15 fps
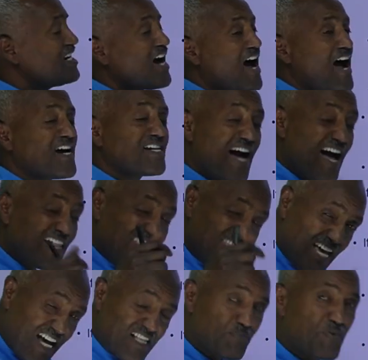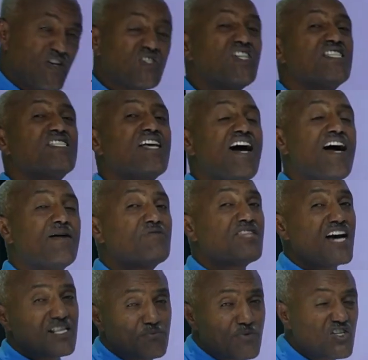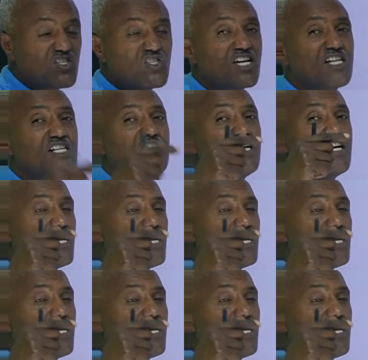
hard, at that present time, that person